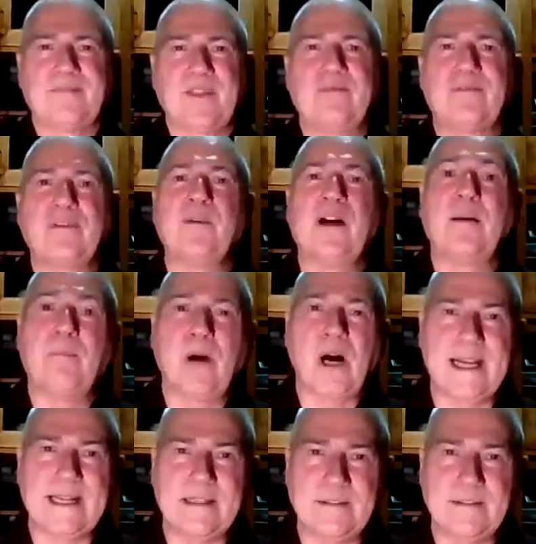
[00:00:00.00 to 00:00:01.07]
from our
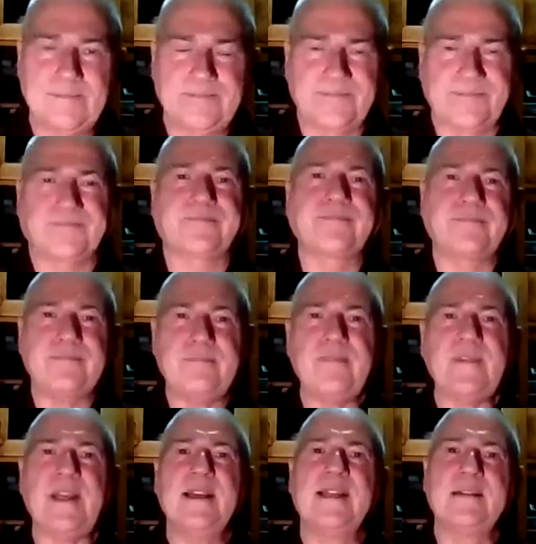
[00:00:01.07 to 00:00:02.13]
mind.
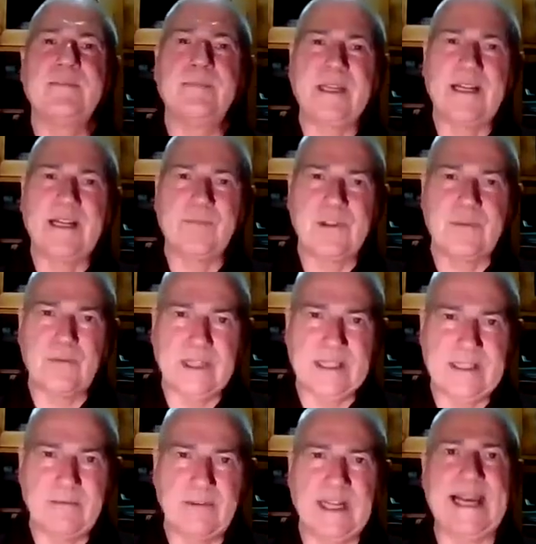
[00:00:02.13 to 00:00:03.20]
And it becomes
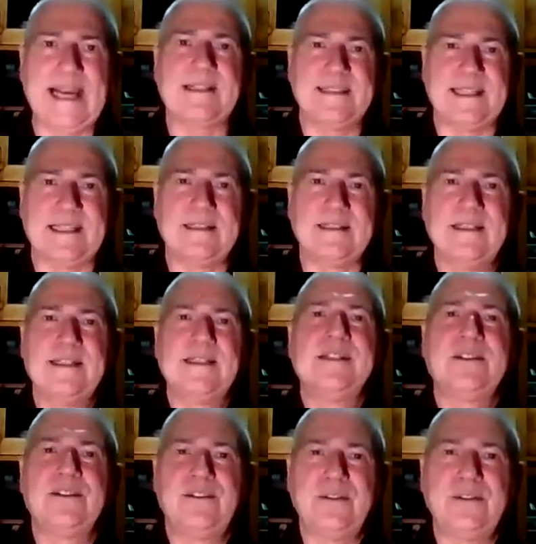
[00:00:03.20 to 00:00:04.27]
really relaxing
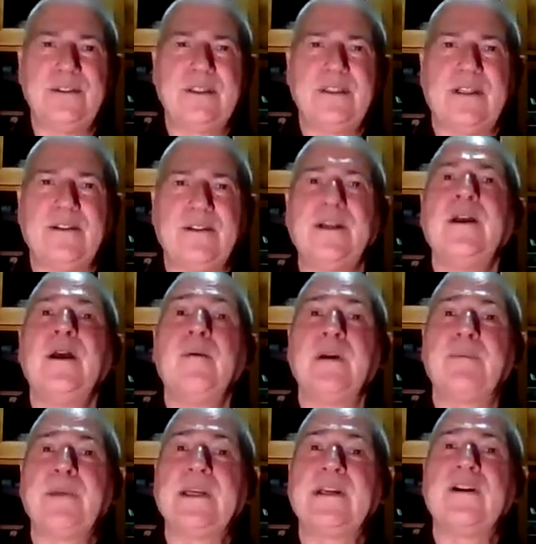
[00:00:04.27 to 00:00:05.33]
to do so.
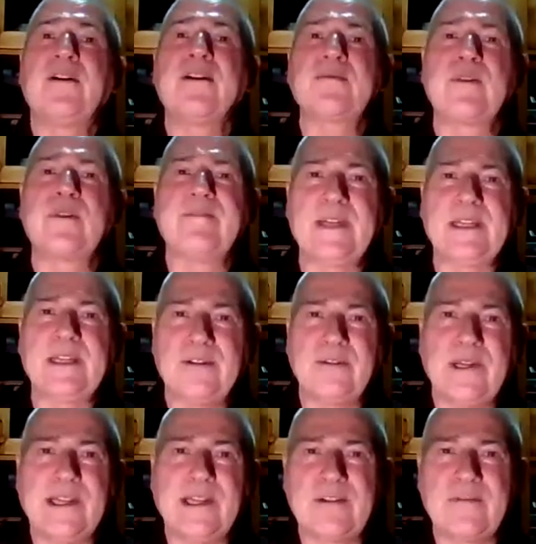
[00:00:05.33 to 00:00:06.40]
But because we've been
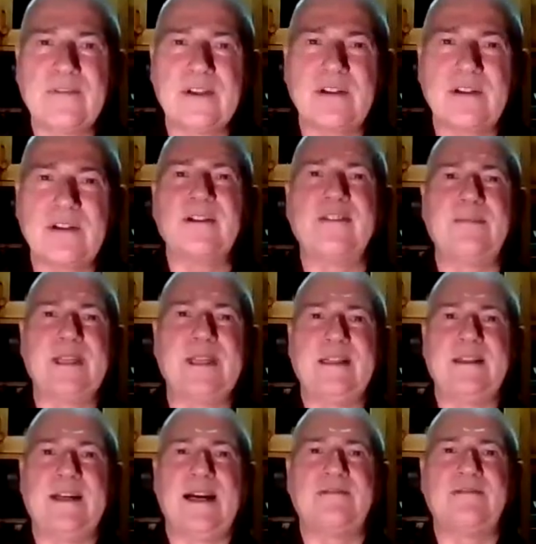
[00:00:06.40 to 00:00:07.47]
doing this for so many
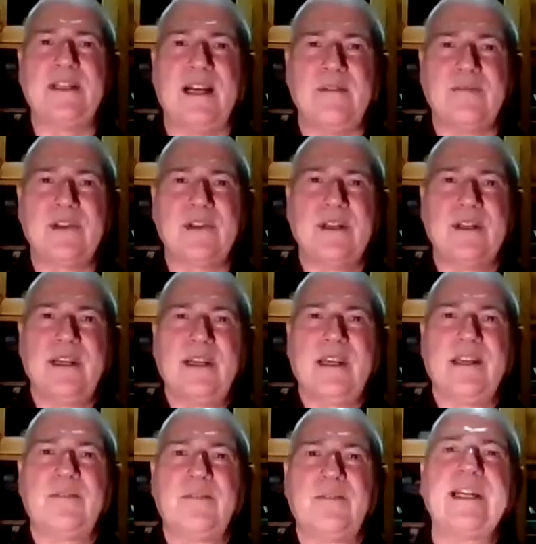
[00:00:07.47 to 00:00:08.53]
lifetimes
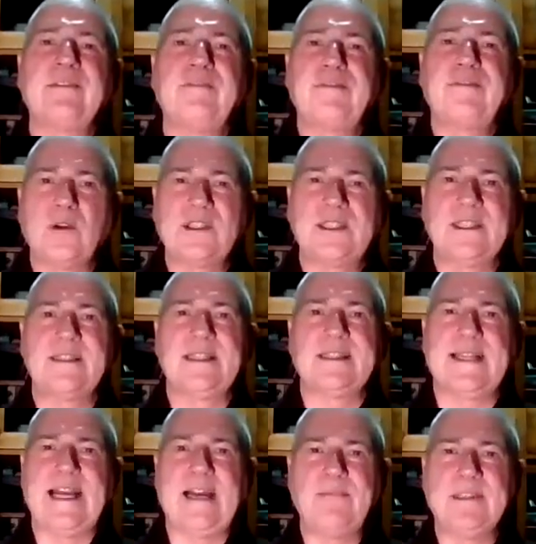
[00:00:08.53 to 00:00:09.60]
and reinforcing
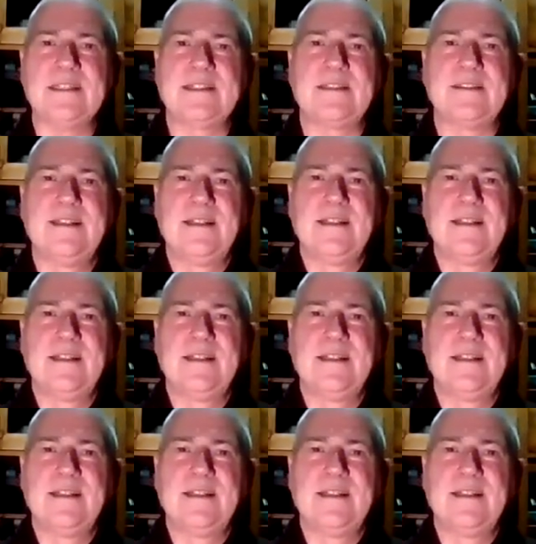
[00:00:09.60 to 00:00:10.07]
these habits,